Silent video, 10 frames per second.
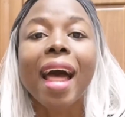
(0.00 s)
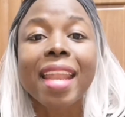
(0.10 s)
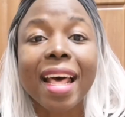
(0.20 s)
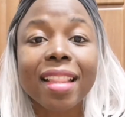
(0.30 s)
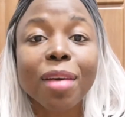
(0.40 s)

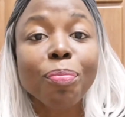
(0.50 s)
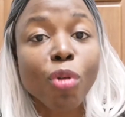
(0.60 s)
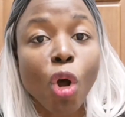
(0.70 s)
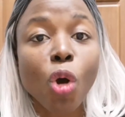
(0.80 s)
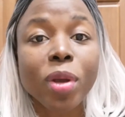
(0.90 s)
Another
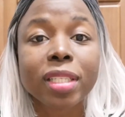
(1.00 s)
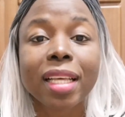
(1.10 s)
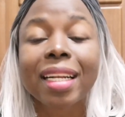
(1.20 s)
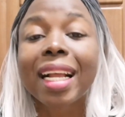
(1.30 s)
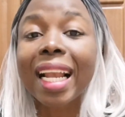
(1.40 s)
pro is
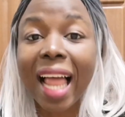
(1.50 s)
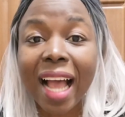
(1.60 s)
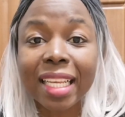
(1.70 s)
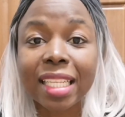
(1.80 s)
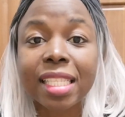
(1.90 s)
that
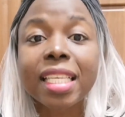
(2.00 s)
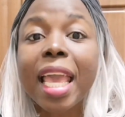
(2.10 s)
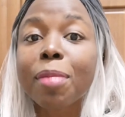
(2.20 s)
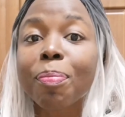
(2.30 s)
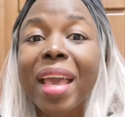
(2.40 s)
clients
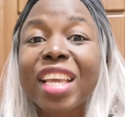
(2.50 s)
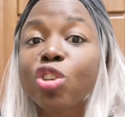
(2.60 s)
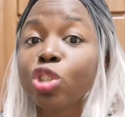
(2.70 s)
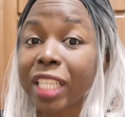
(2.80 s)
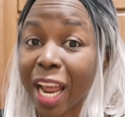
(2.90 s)
can pay
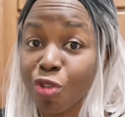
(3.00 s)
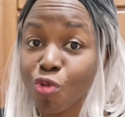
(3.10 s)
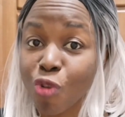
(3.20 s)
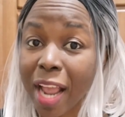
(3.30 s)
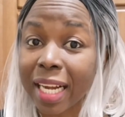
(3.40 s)
you
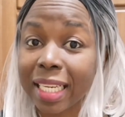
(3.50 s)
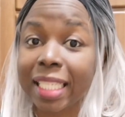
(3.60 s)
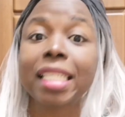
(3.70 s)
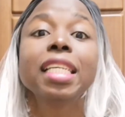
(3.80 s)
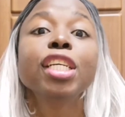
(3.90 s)

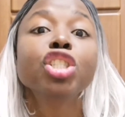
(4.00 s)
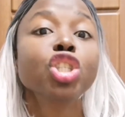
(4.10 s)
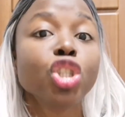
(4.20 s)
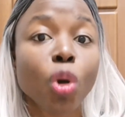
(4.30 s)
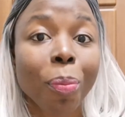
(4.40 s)
directly
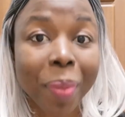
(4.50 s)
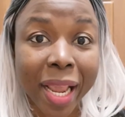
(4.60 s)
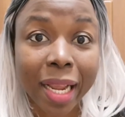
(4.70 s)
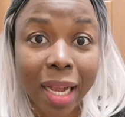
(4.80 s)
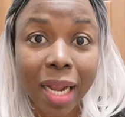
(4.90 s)
into your
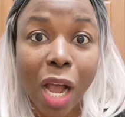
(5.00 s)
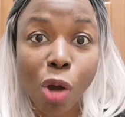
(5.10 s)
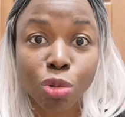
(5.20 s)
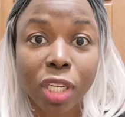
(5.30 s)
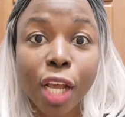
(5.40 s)
bank
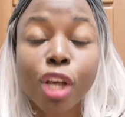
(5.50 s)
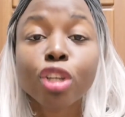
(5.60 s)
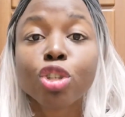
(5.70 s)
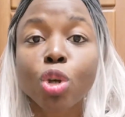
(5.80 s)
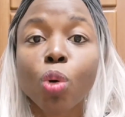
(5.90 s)
account.
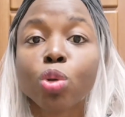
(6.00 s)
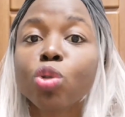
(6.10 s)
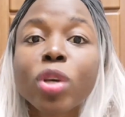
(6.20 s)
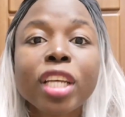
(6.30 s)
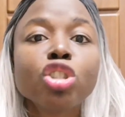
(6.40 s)
So
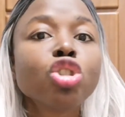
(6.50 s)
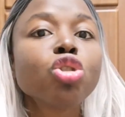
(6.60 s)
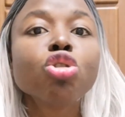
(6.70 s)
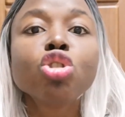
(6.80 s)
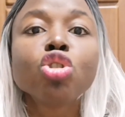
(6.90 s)
you can
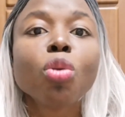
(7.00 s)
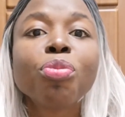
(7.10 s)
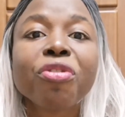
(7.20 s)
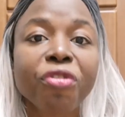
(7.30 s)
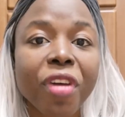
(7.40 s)
choose your
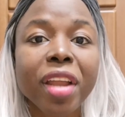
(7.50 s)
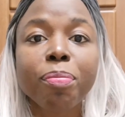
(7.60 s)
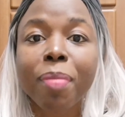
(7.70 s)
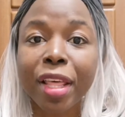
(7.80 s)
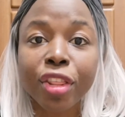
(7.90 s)
preferred
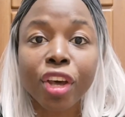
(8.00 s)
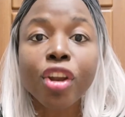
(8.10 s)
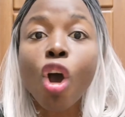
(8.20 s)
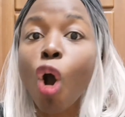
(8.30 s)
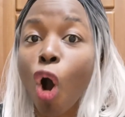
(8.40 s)
method
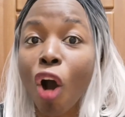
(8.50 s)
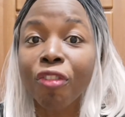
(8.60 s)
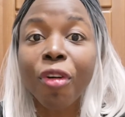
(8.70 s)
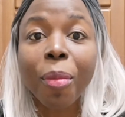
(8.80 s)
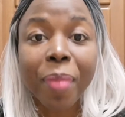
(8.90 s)

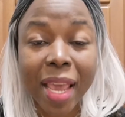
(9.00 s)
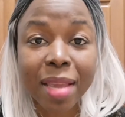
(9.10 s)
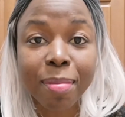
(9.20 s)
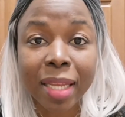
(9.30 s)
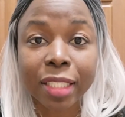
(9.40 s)
of
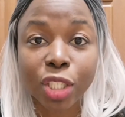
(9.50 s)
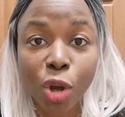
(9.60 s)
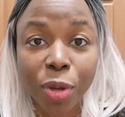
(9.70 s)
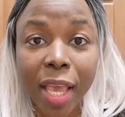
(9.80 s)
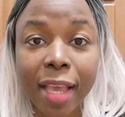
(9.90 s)
payment,
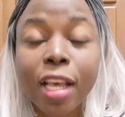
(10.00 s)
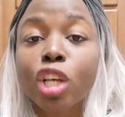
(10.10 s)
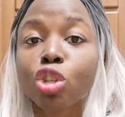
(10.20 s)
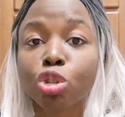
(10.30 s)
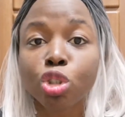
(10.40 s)
okay?
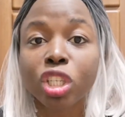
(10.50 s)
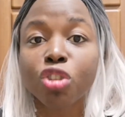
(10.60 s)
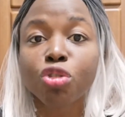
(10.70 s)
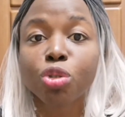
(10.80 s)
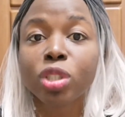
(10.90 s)
So
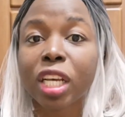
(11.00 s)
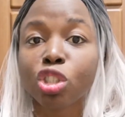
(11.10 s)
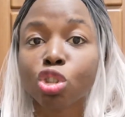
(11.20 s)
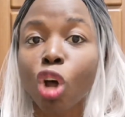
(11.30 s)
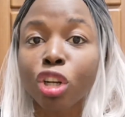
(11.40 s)
Tutoroo
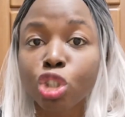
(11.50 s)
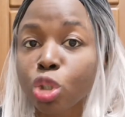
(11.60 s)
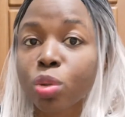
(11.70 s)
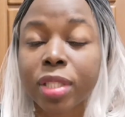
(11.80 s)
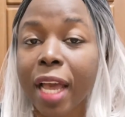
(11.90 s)
does not
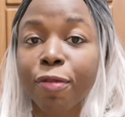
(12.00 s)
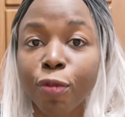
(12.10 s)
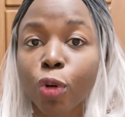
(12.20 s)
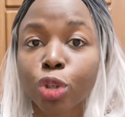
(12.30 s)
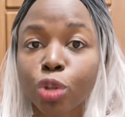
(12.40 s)
choose that
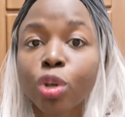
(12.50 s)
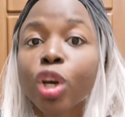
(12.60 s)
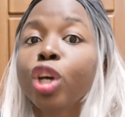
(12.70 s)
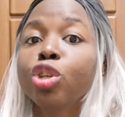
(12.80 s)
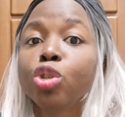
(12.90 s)
for you.
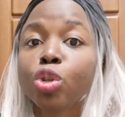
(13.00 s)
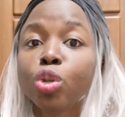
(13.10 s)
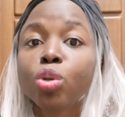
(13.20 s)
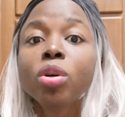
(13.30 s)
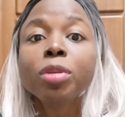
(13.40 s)

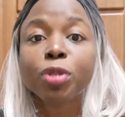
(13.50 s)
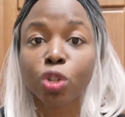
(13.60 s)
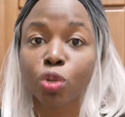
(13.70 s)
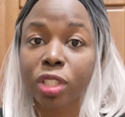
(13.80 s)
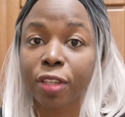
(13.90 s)
You
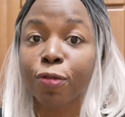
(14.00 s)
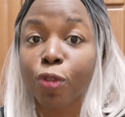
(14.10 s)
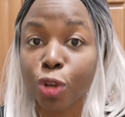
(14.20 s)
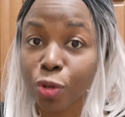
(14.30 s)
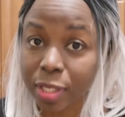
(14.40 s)
choose it
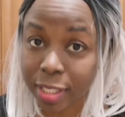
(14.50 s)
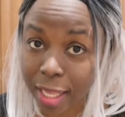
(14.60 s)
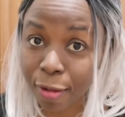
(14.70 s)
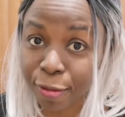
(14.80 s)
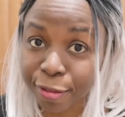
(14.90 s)
for yourself.